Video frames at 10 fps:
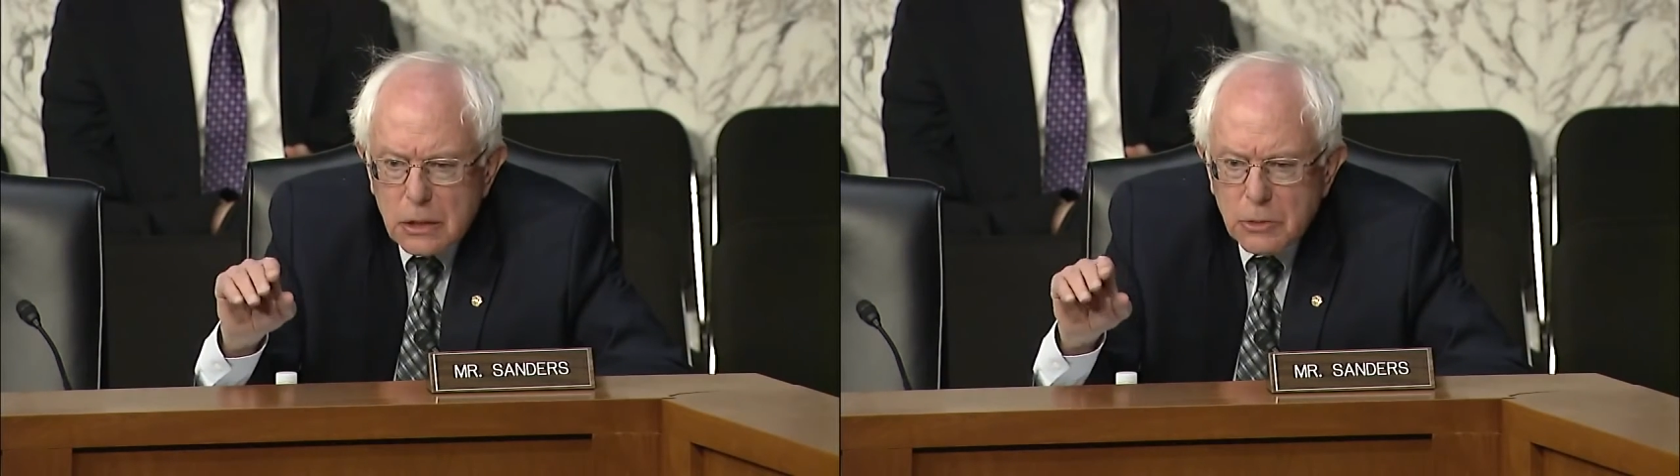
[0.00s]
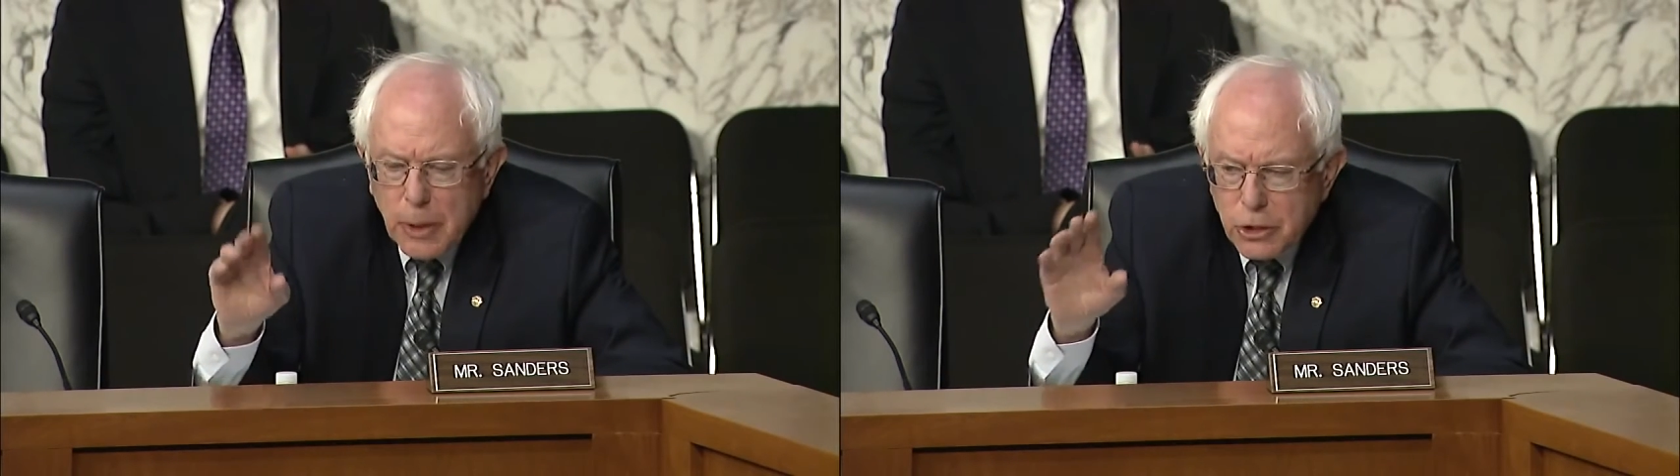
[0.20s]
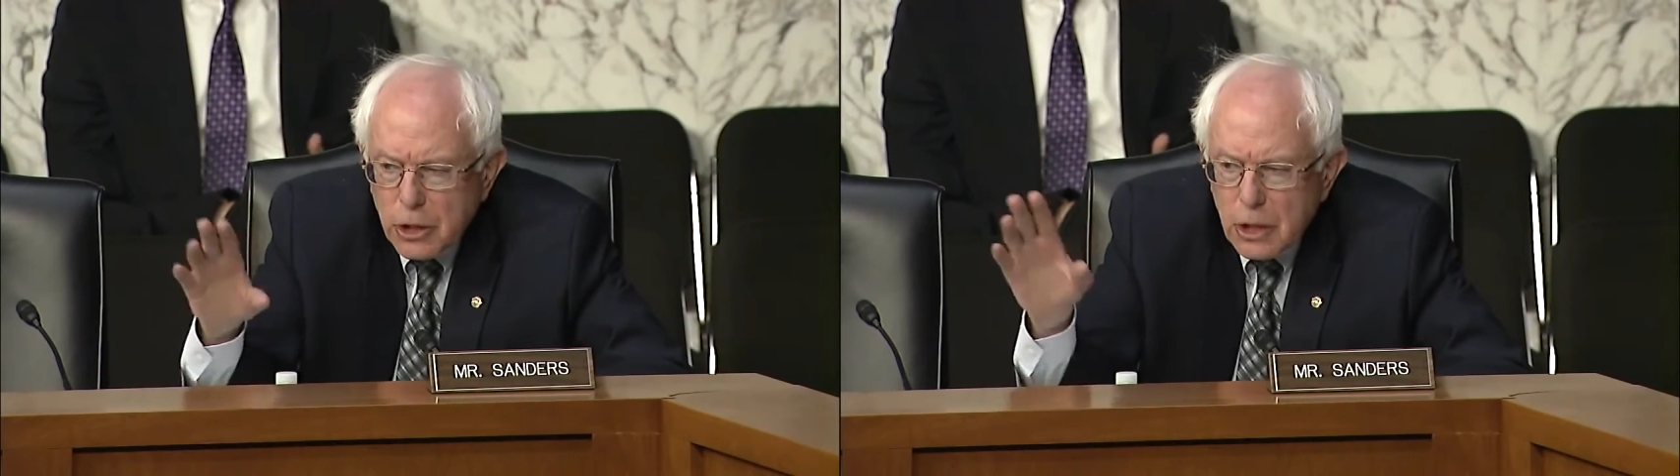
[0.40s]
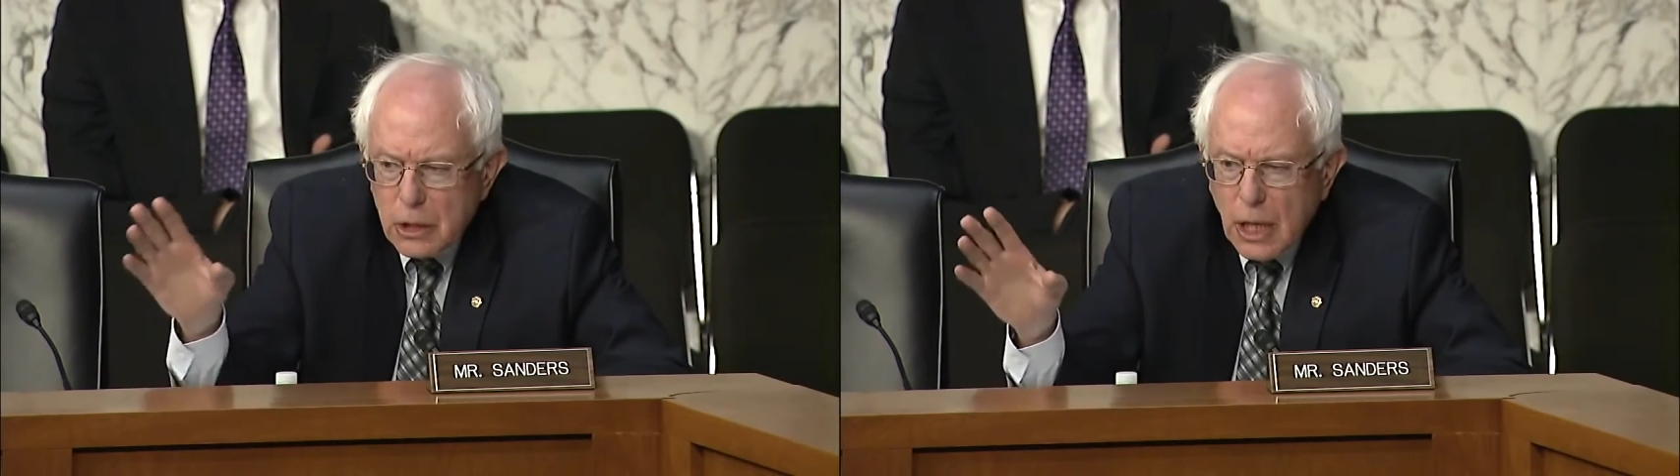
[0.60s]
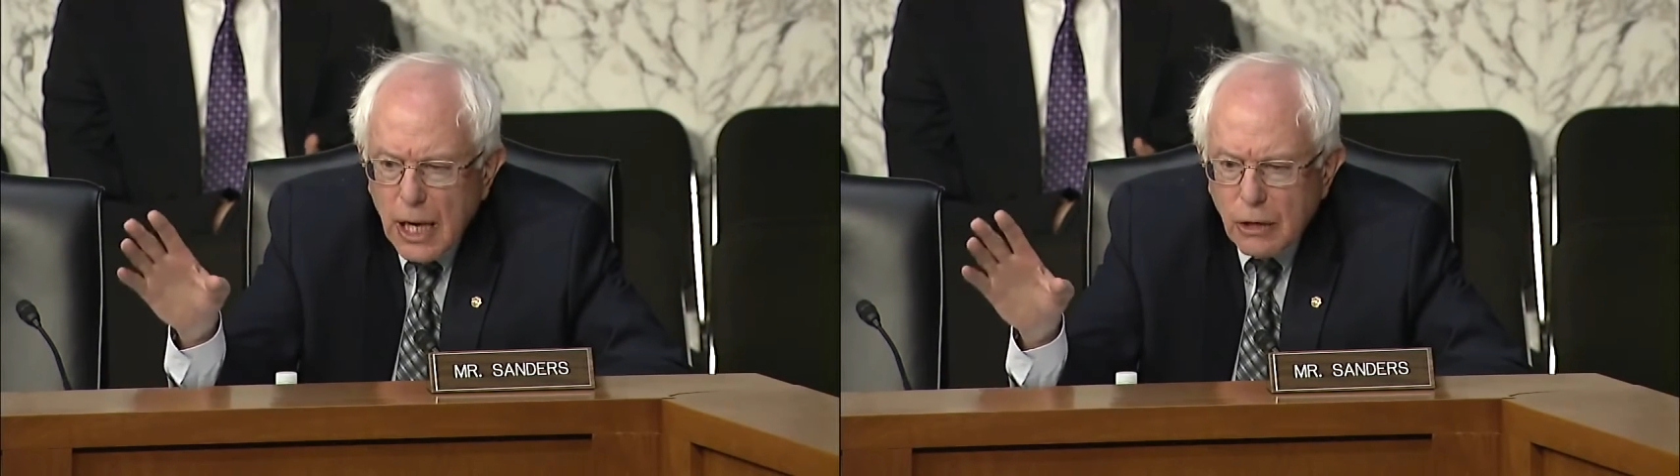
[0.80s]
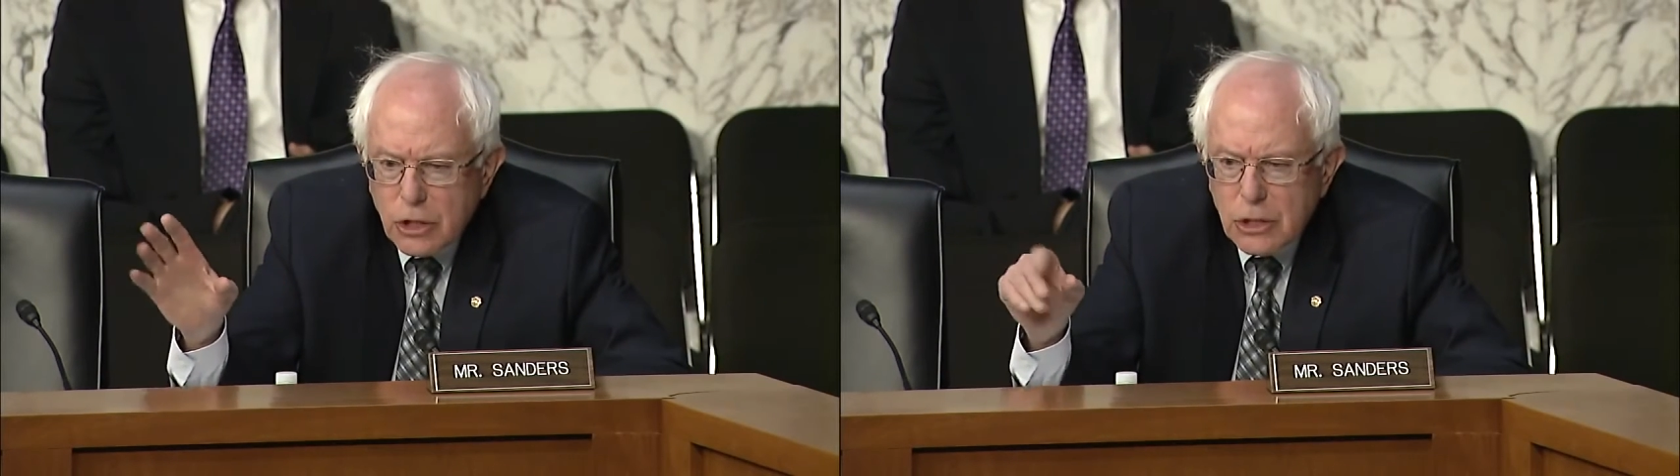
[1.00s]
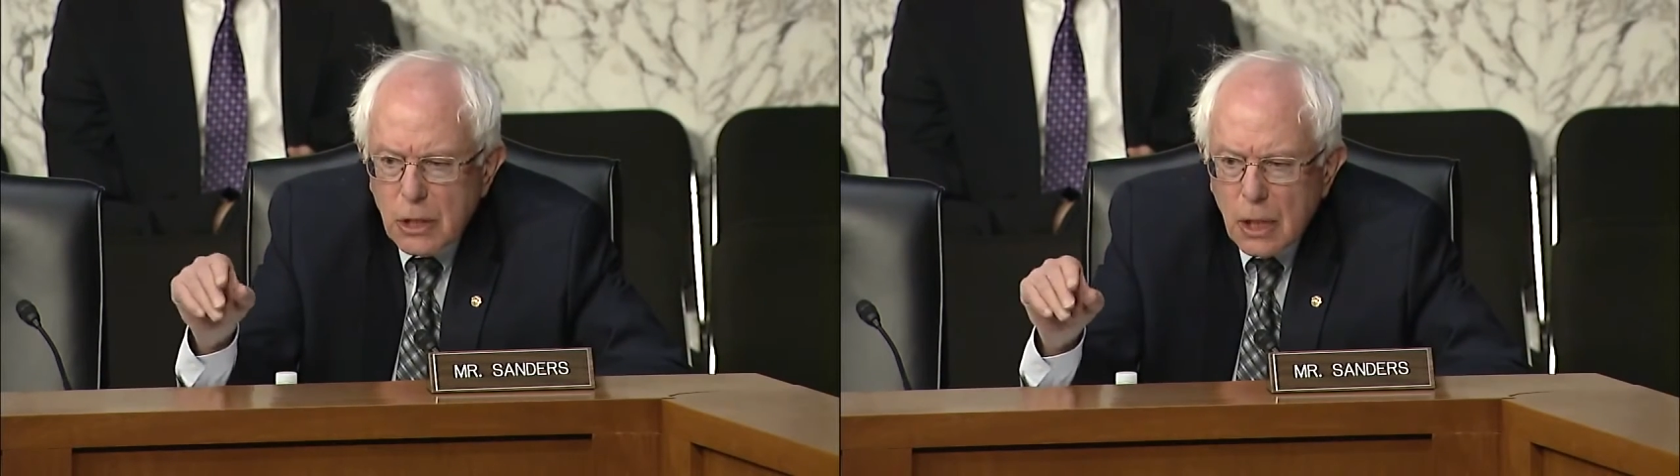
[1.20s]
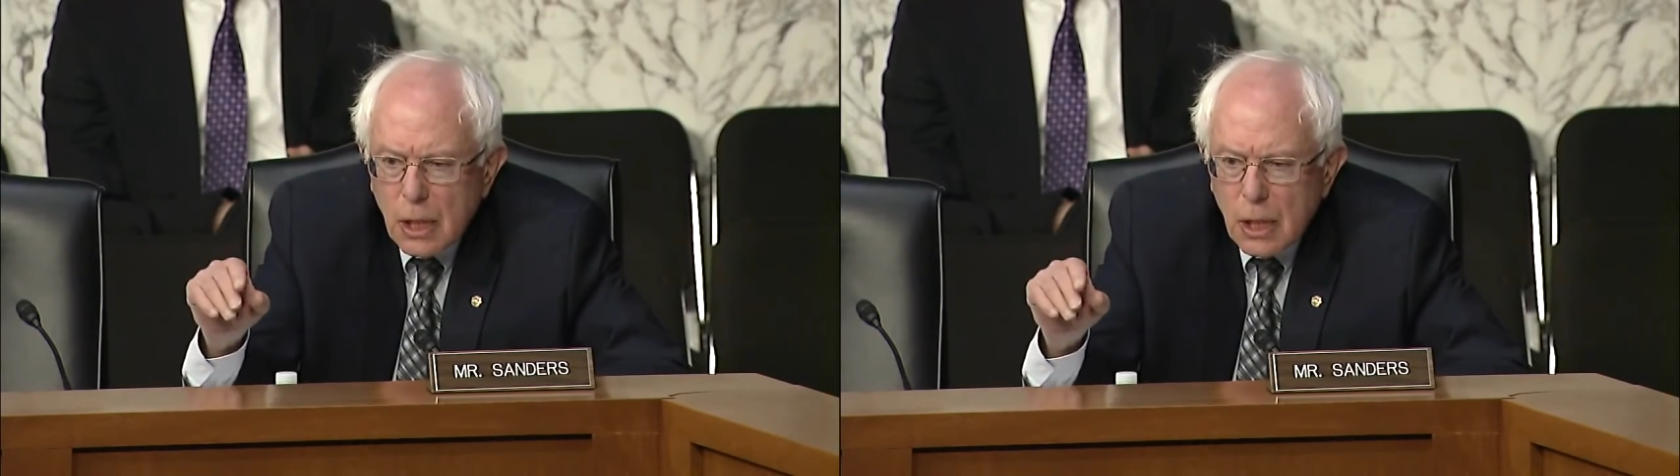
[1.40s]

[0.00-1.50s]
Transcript: especially in the House,